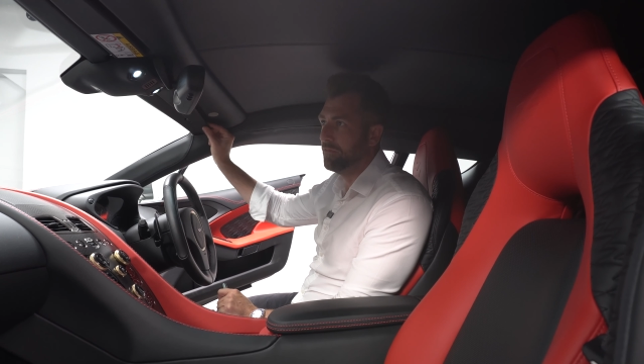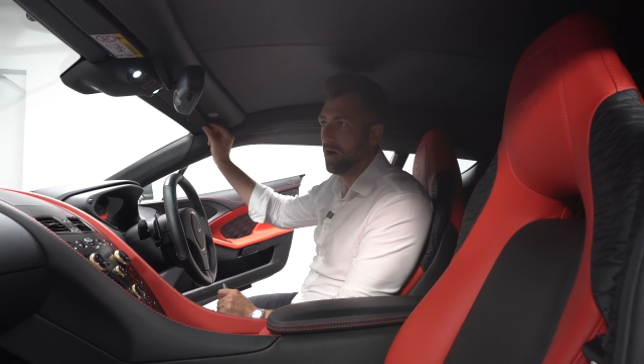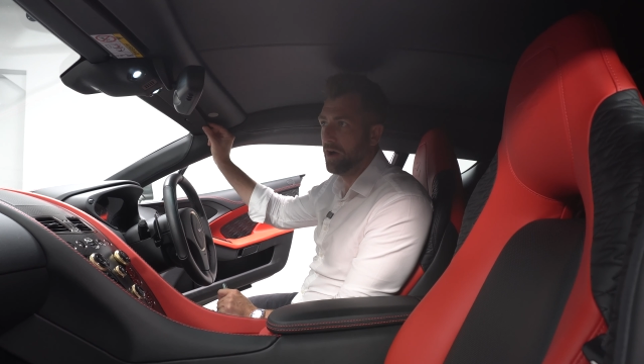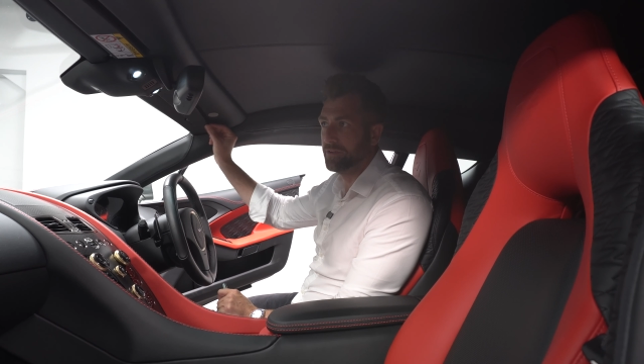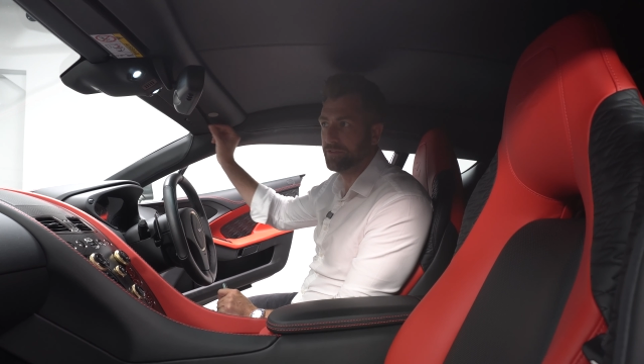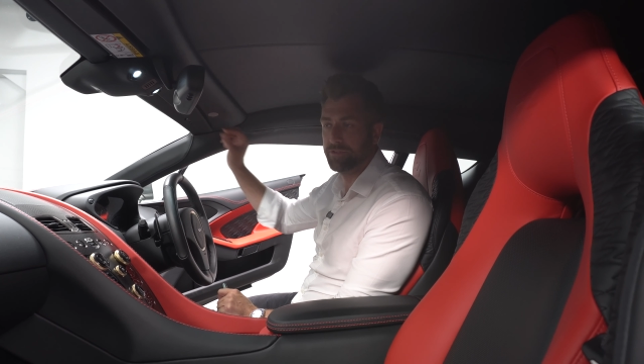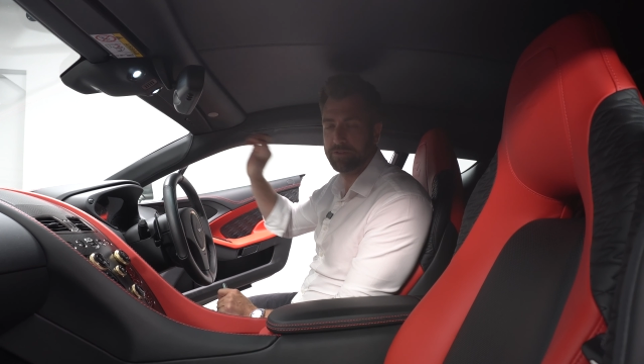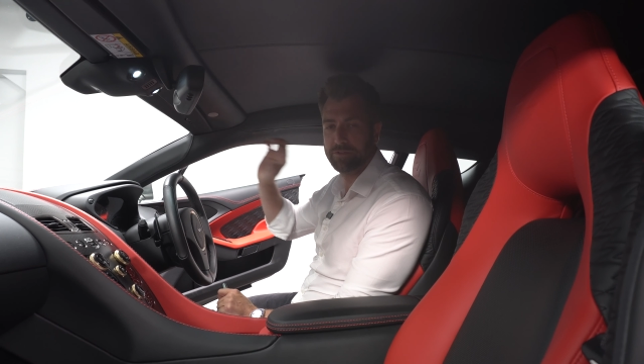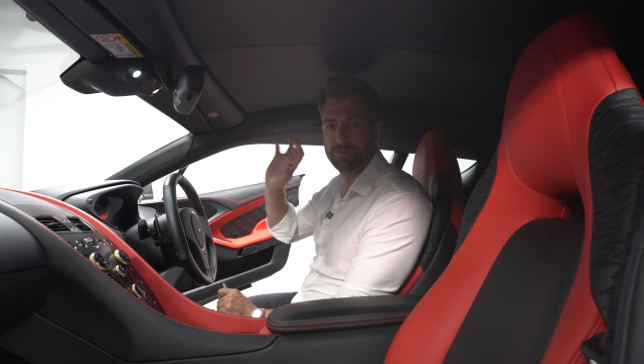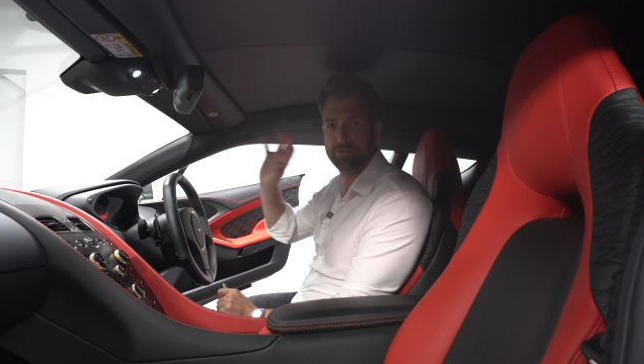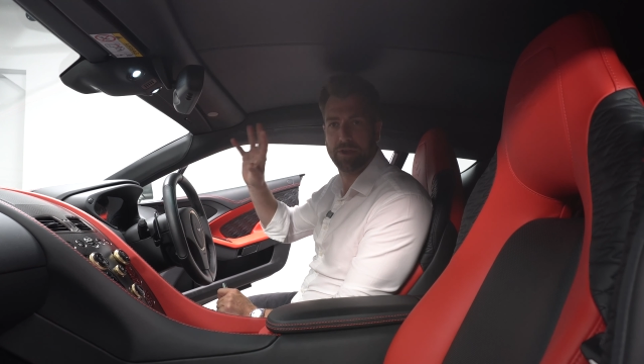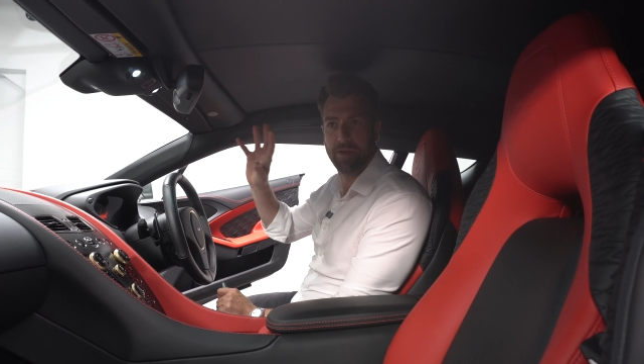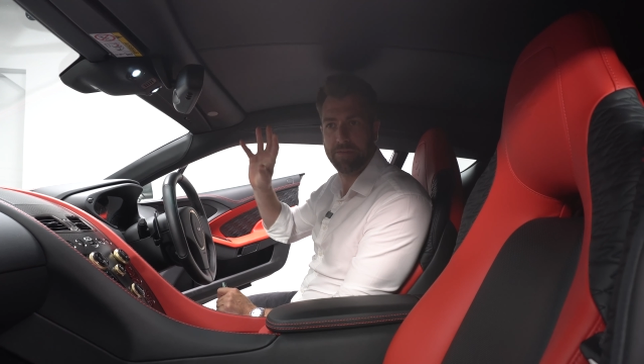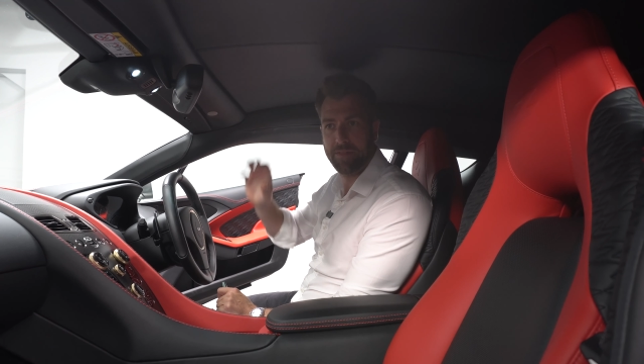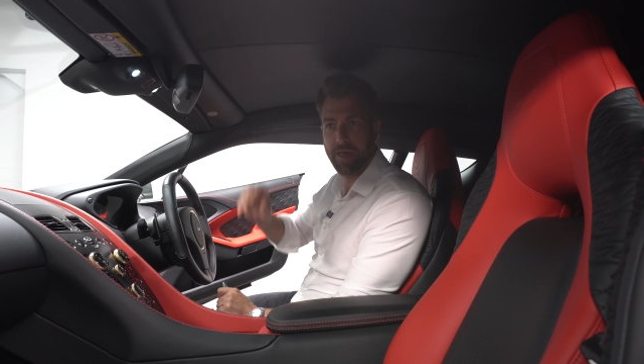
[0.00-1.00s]
visors
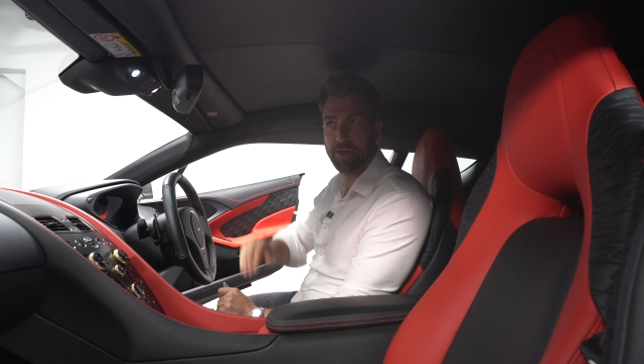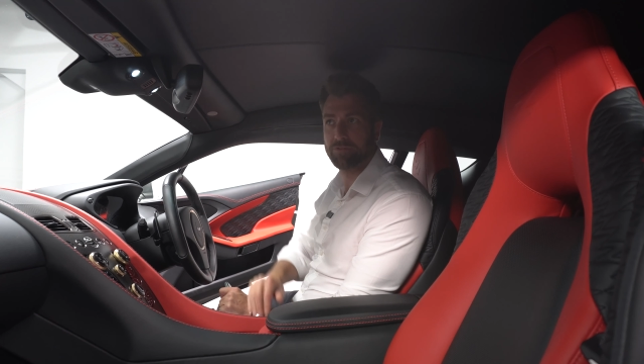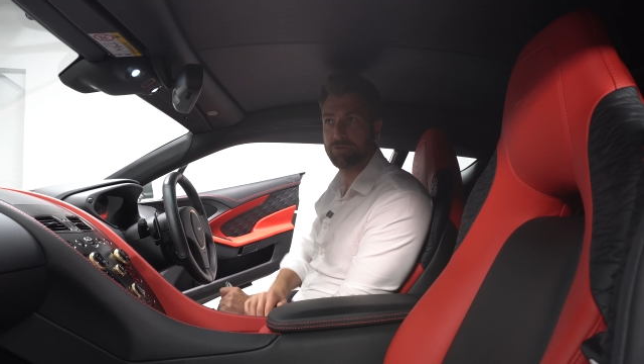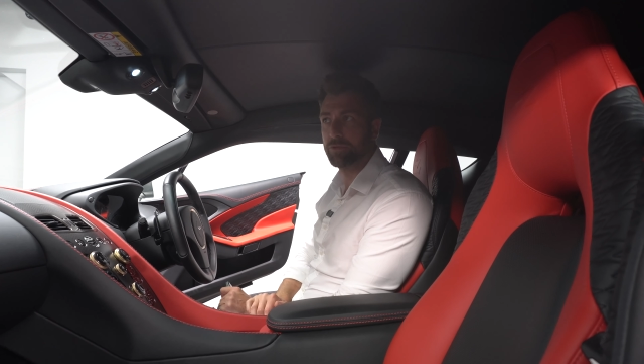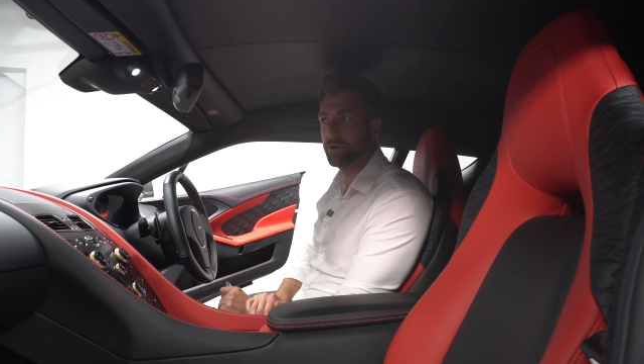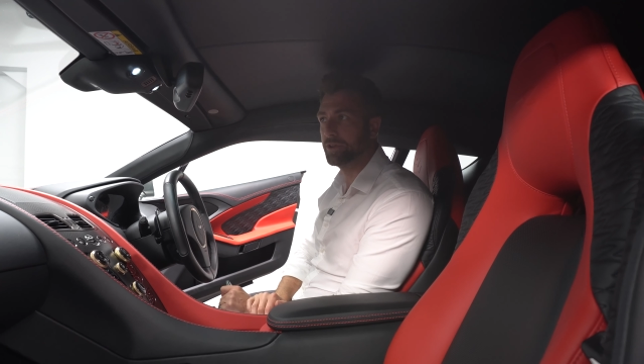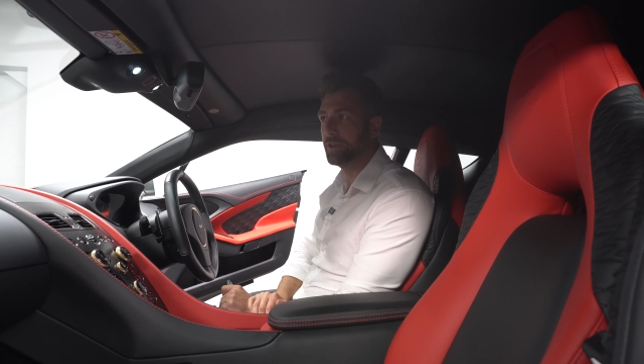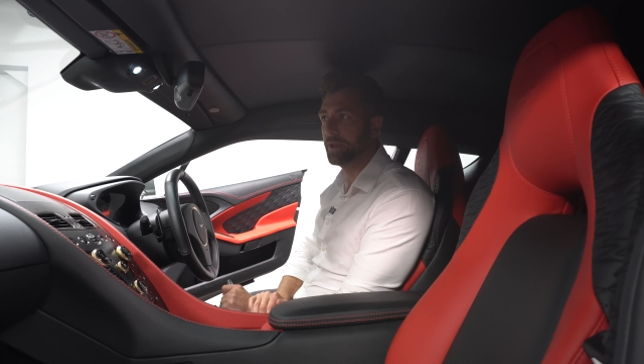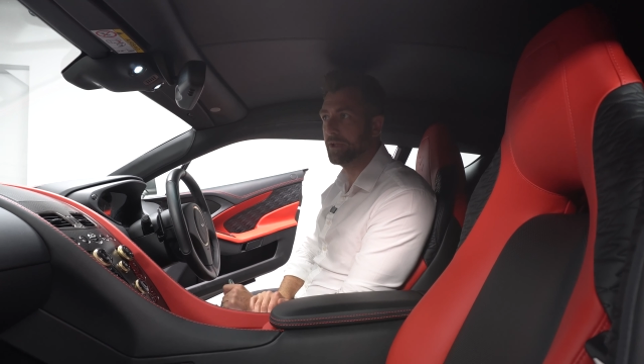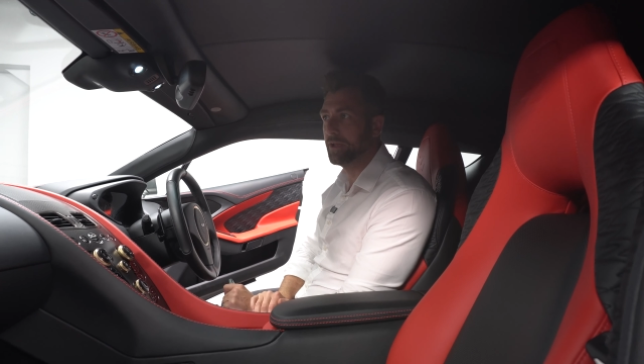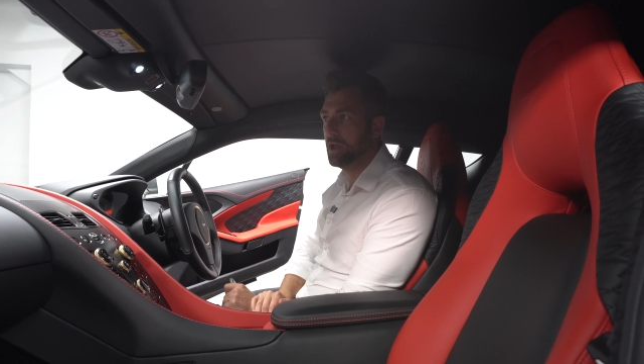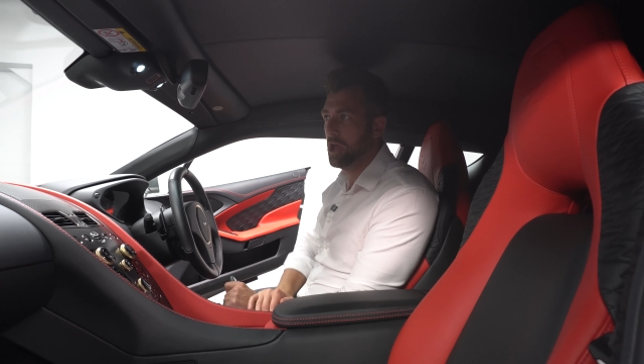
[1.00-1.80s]
and that sort of thing.